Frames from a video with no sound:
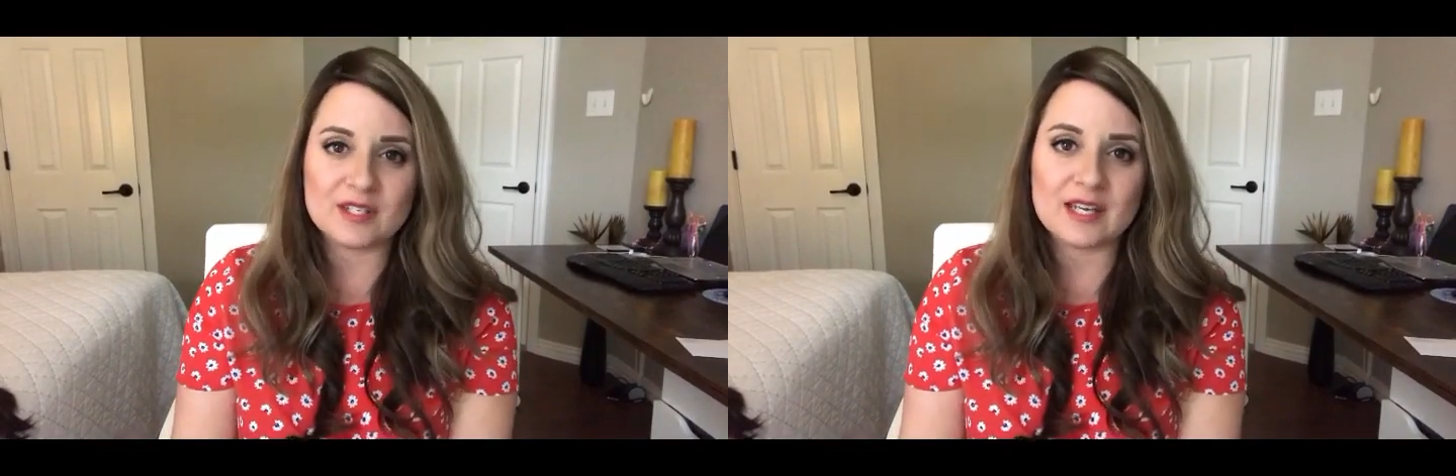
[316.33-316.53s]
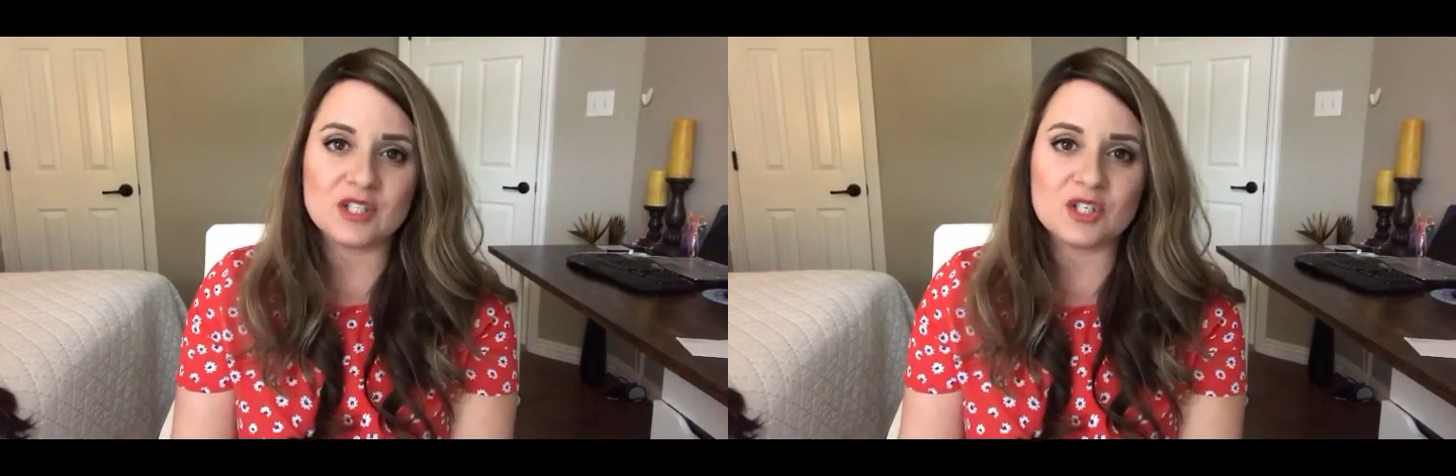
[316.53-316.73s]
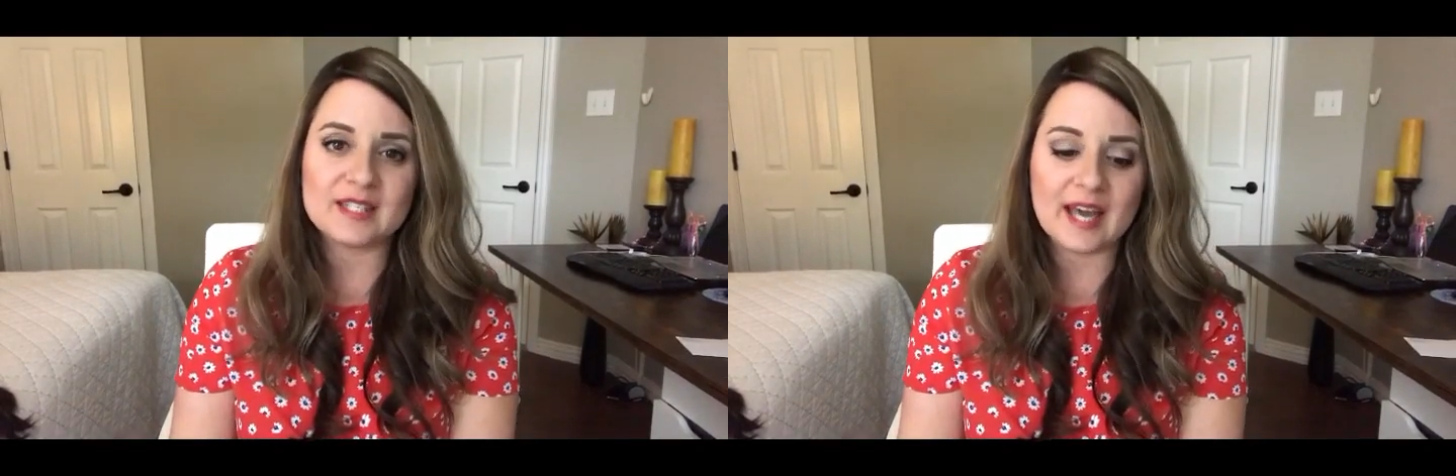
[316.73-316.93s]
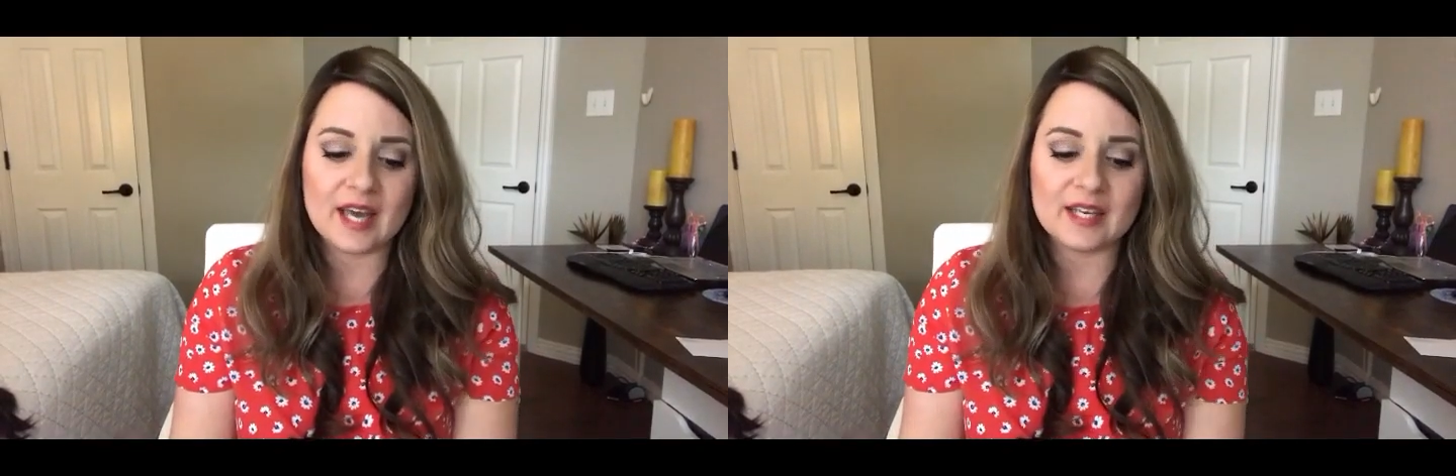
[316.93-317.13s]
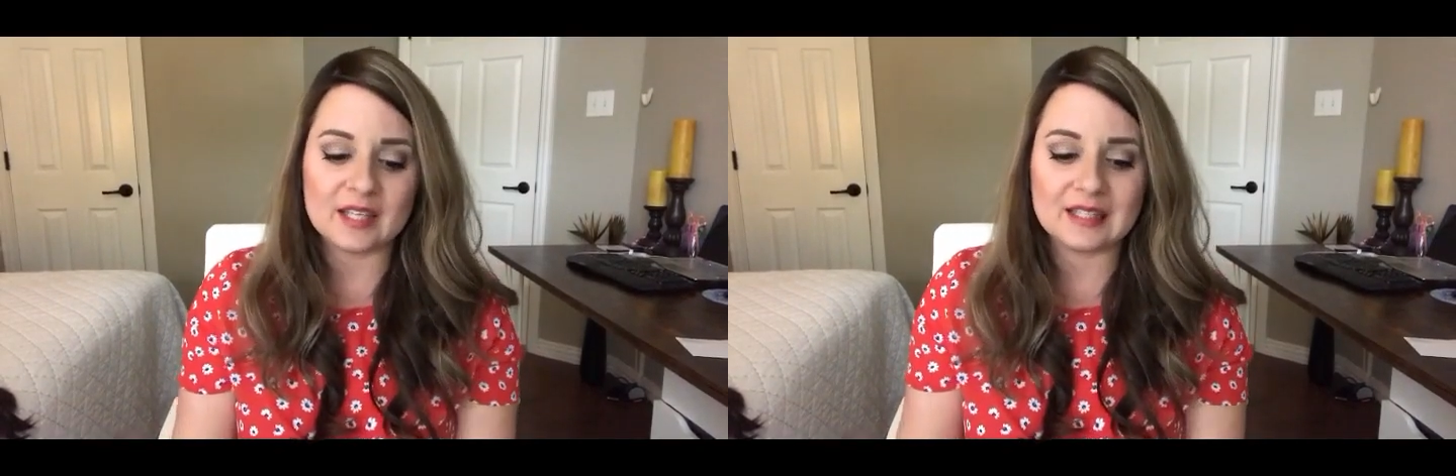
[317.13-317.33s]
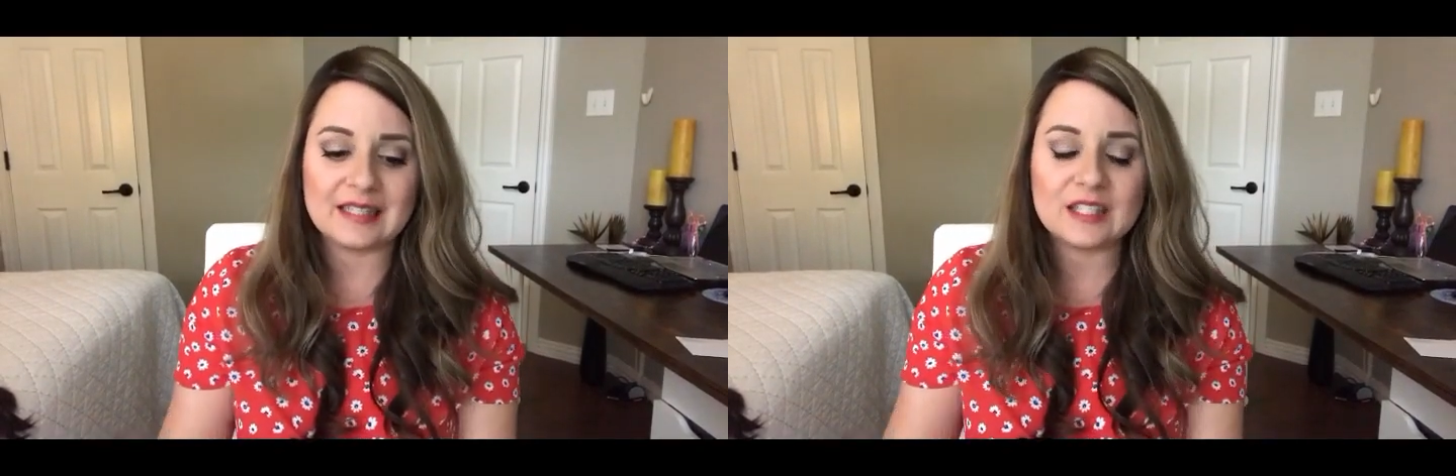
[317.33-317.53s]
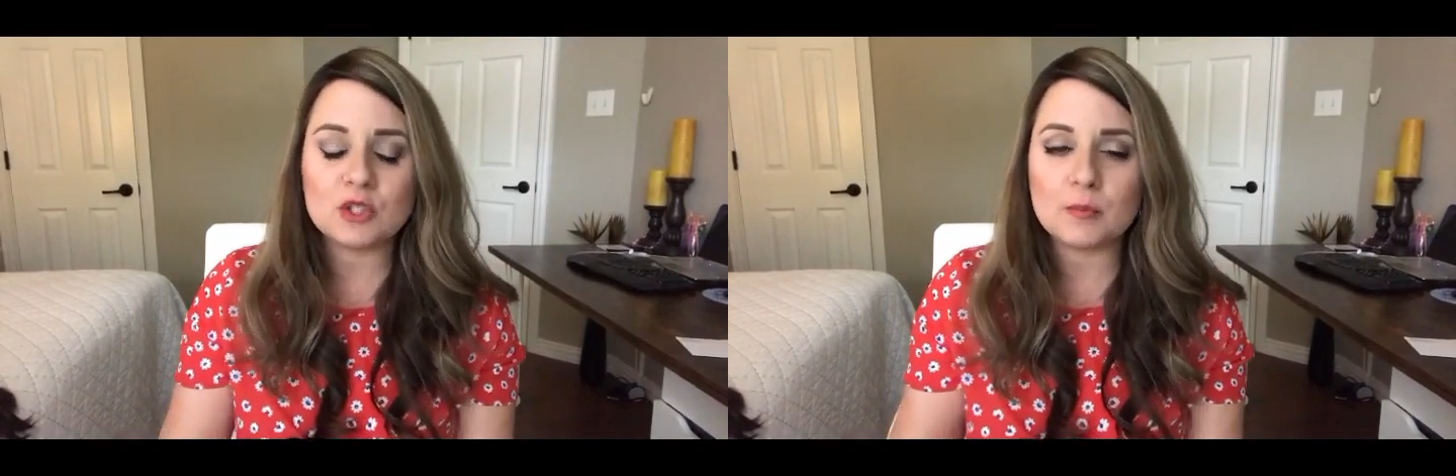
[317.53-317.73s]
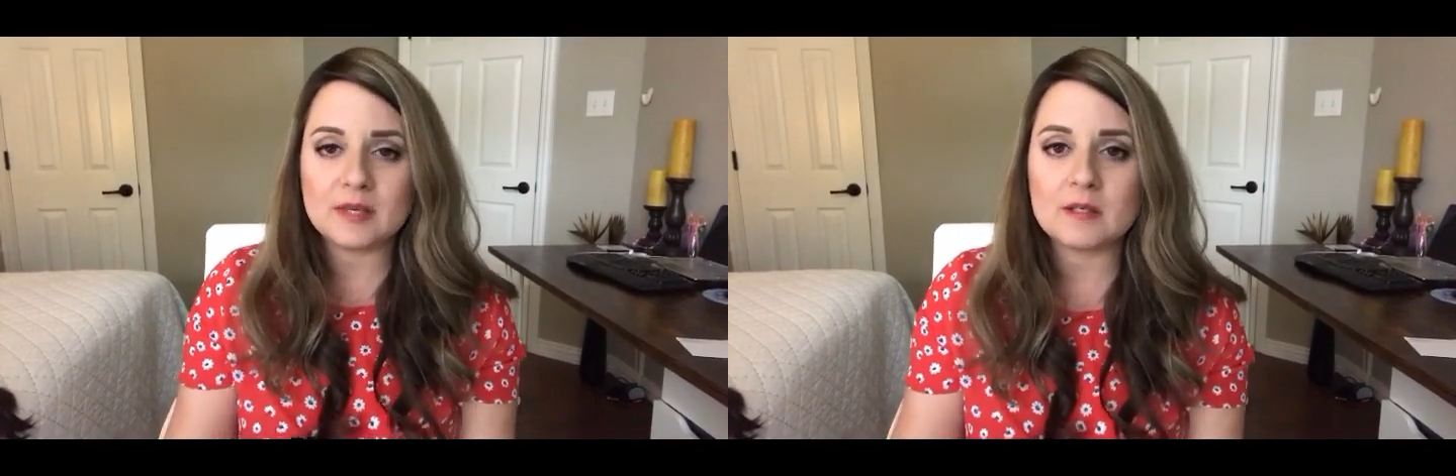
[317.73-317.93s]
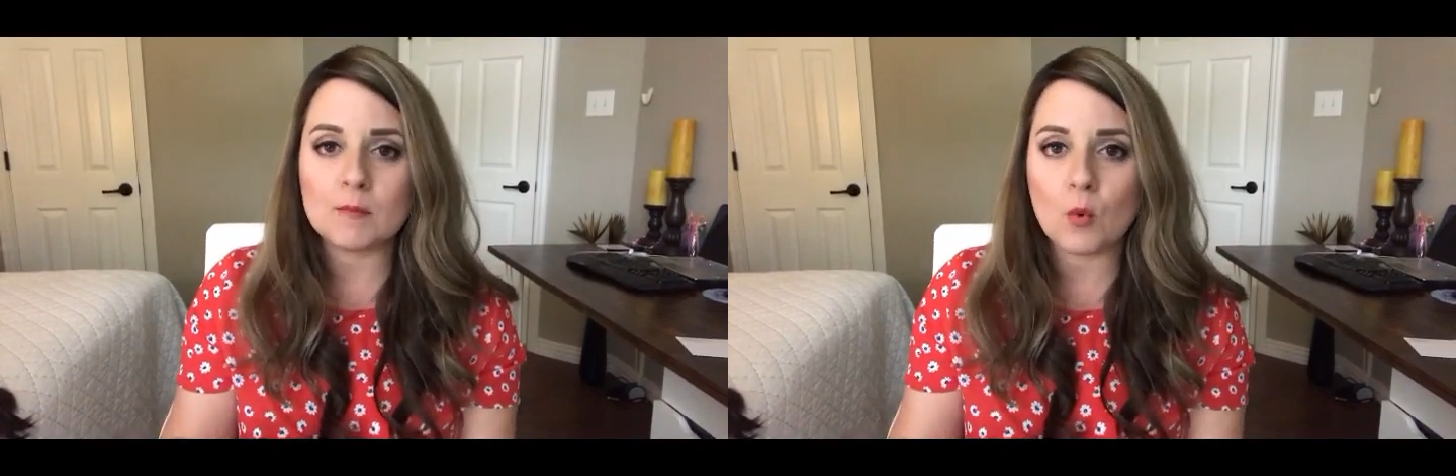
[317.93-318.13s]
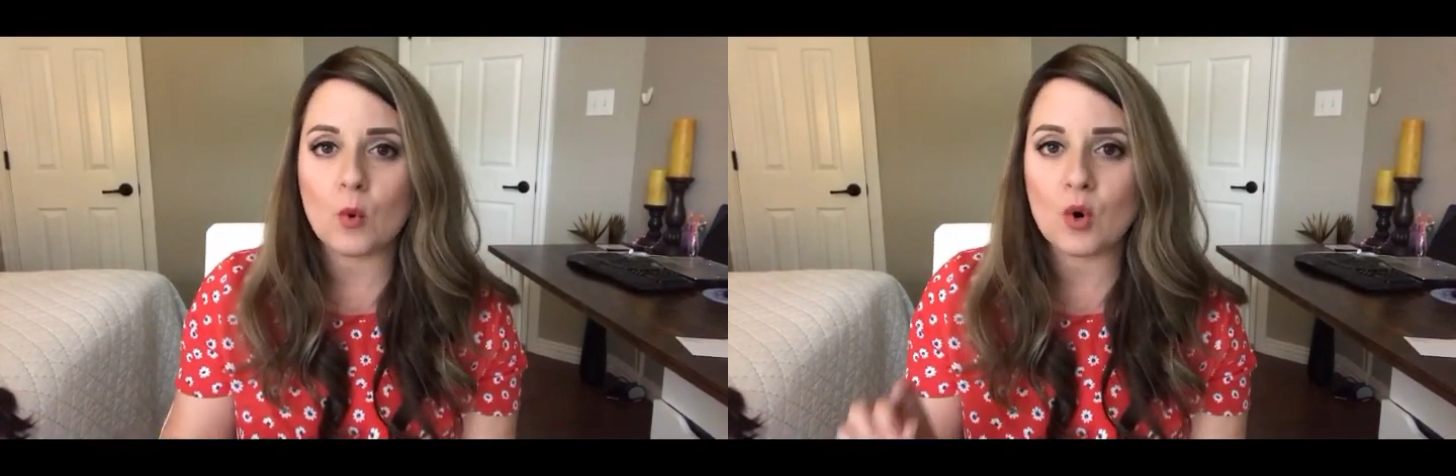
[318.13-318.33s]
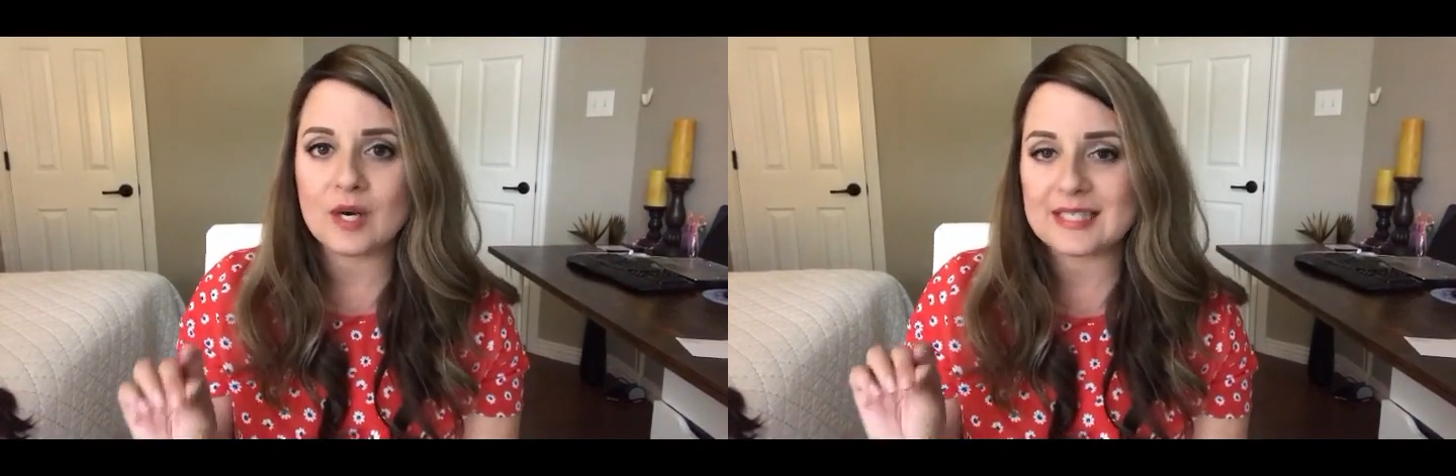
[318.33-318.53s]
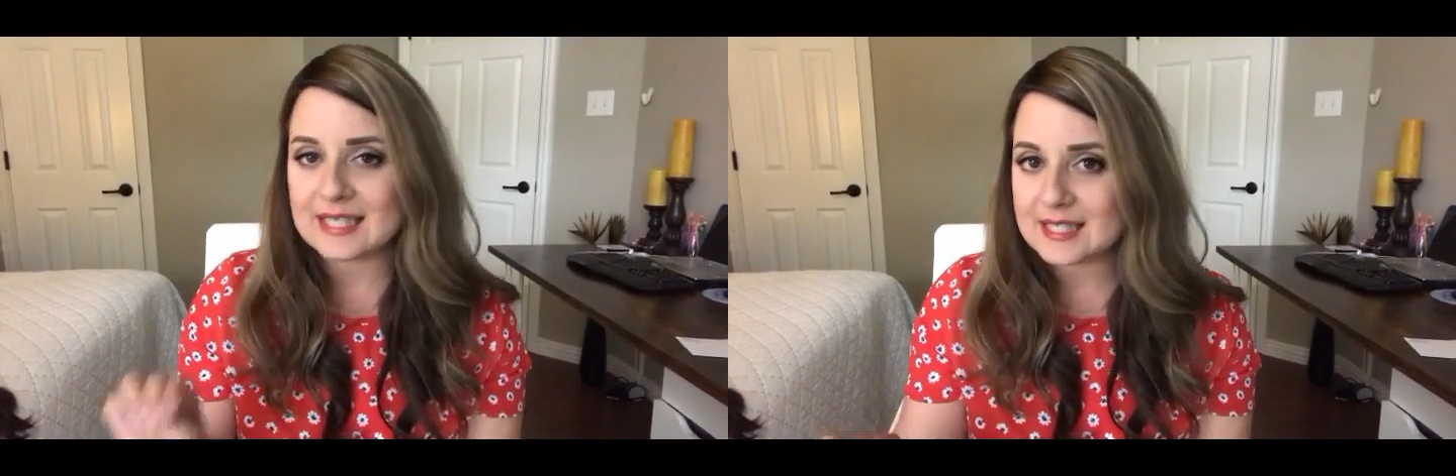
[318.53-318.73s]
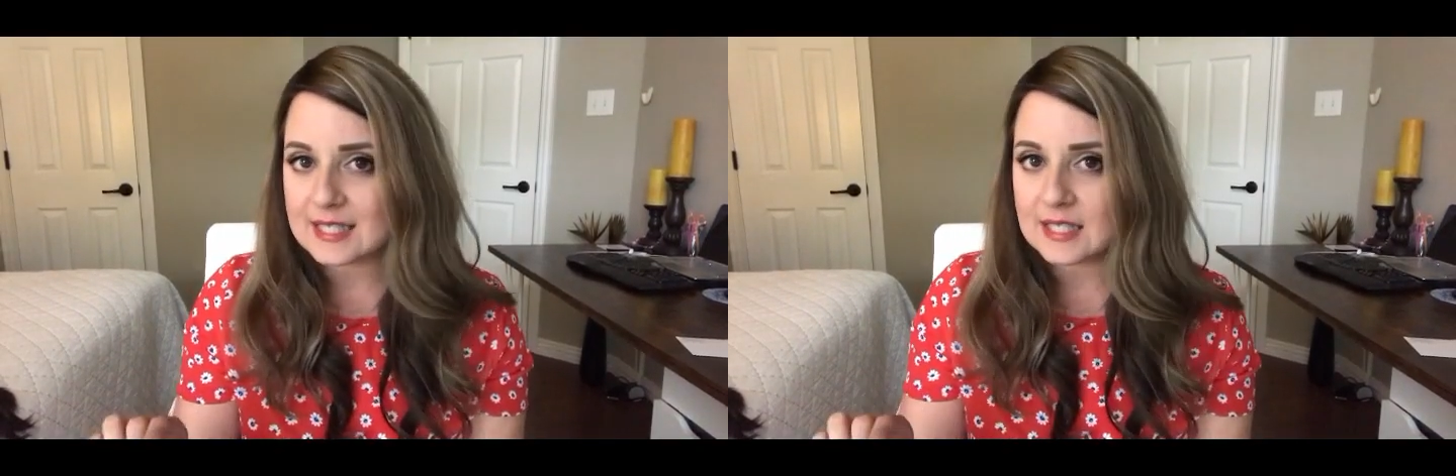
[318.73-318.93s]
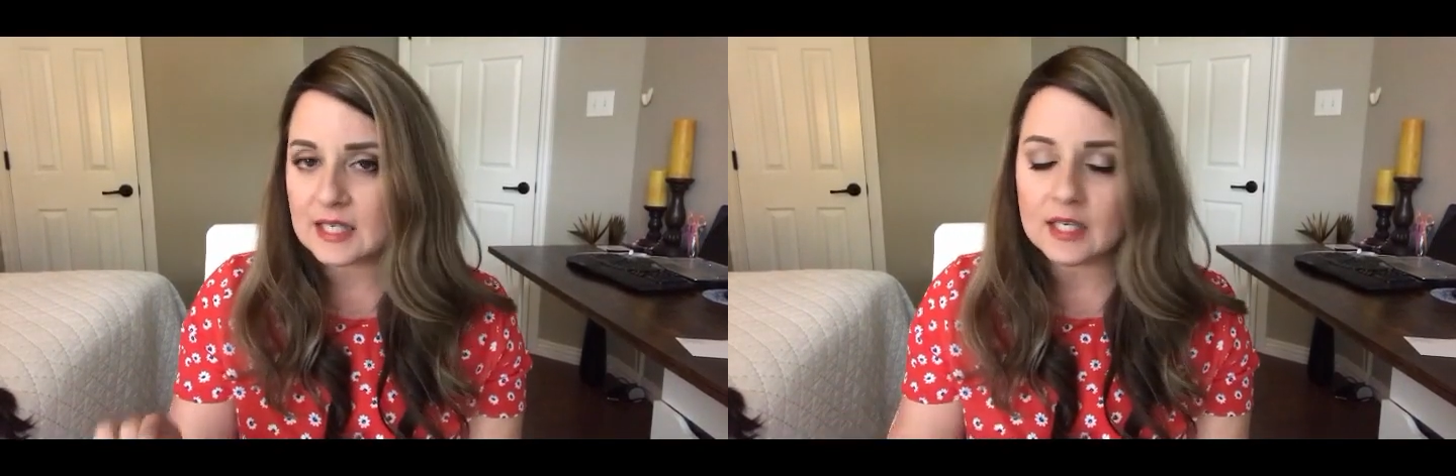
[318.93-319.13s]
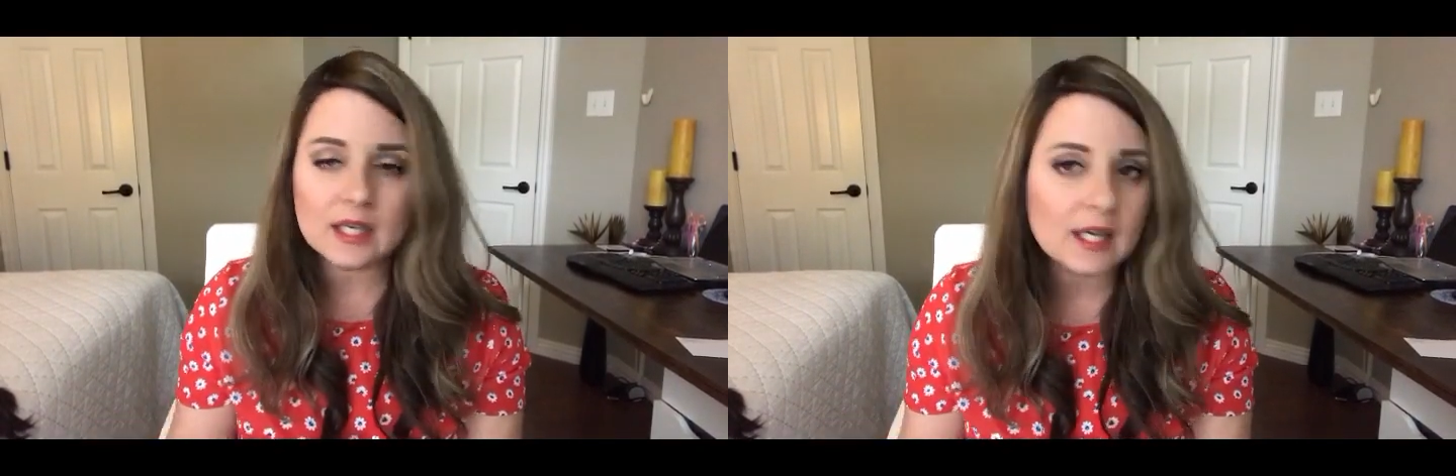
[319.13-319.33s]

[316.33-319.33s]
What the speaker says: I just add a little bit more density